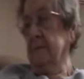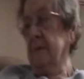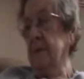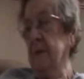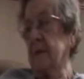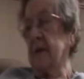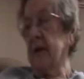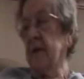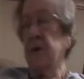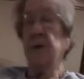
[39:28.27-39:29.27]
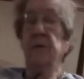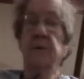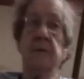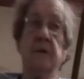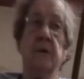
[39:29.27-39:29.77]
he wasn't allowed to
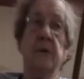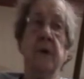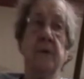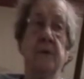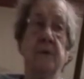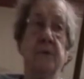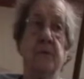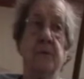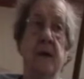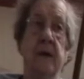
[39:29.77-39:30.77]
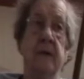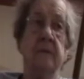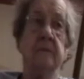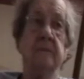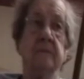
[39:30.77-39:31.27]
go anywhere for a
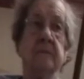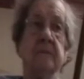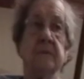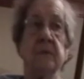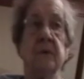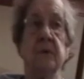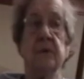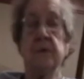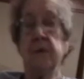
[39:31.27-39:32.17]
while. So, you know.